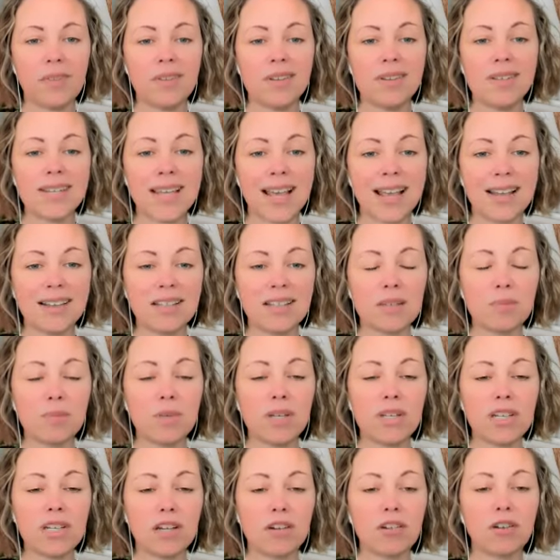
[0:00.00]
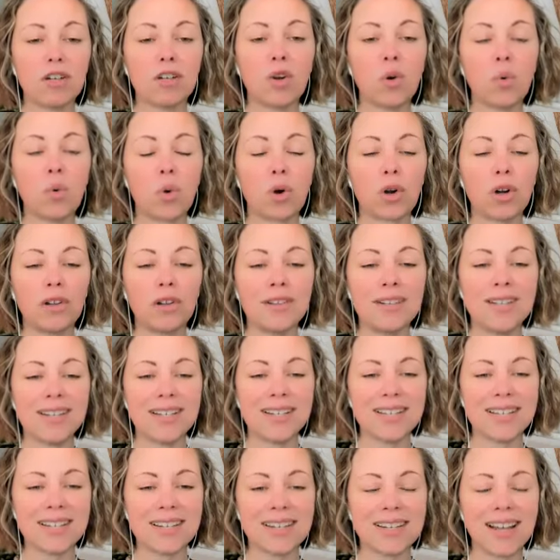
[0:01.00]
The dense material world
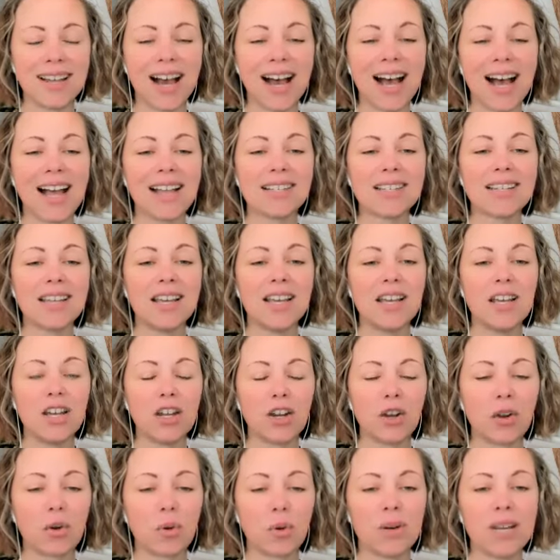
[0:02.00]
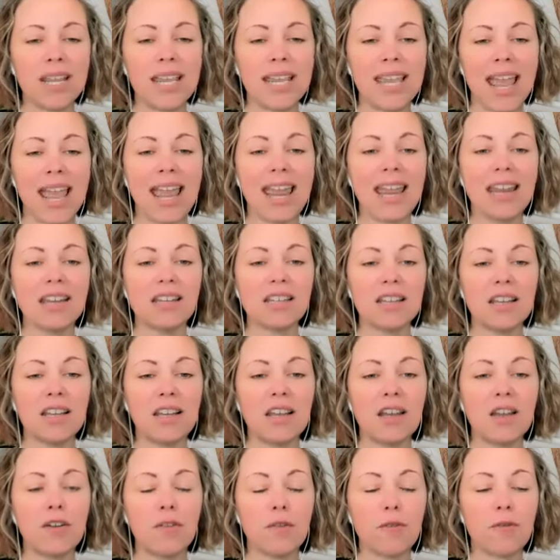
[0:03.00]
does not create
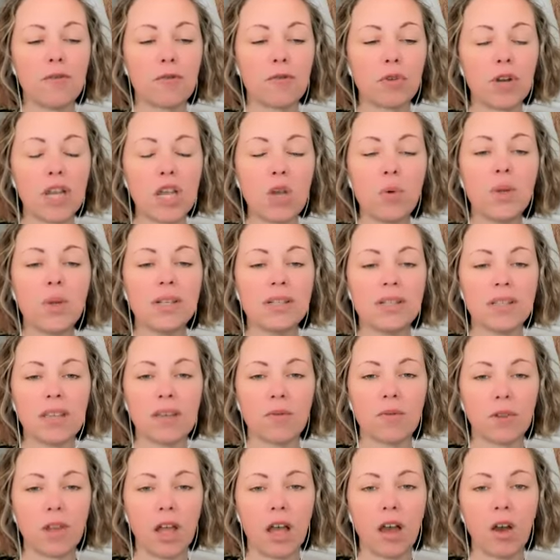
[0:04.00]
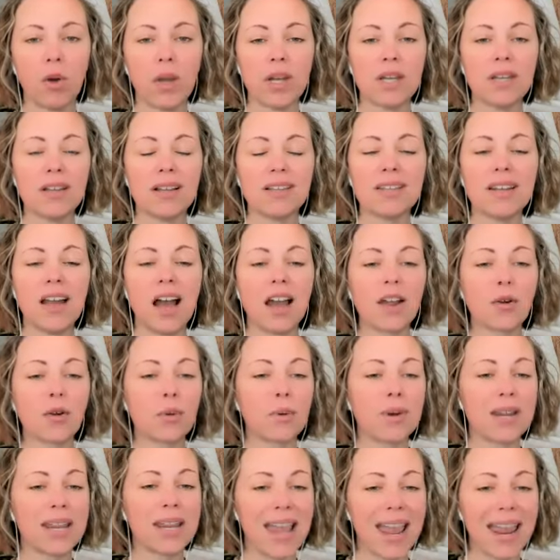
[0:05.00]
frequency flow. It does not
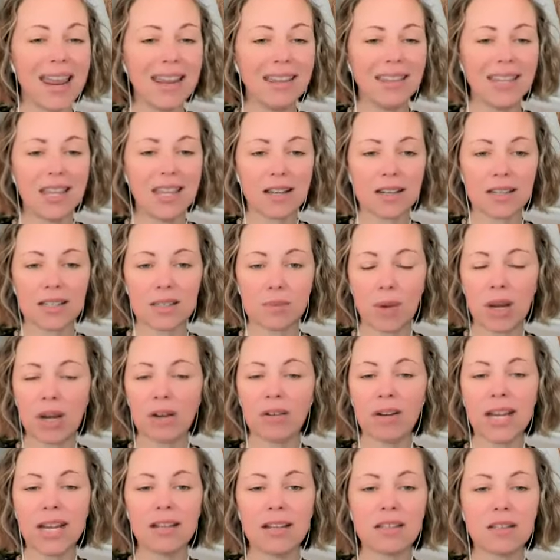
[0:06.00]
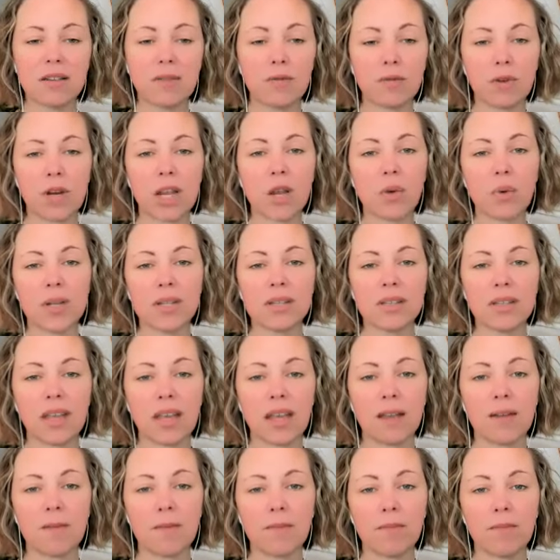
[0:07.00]
create the experience of
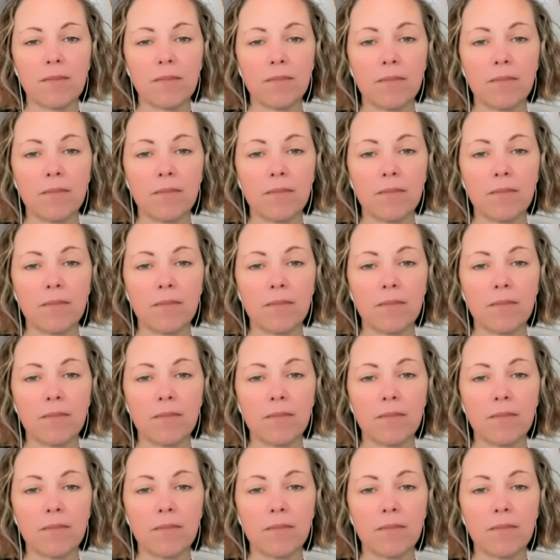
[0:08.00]
frequency.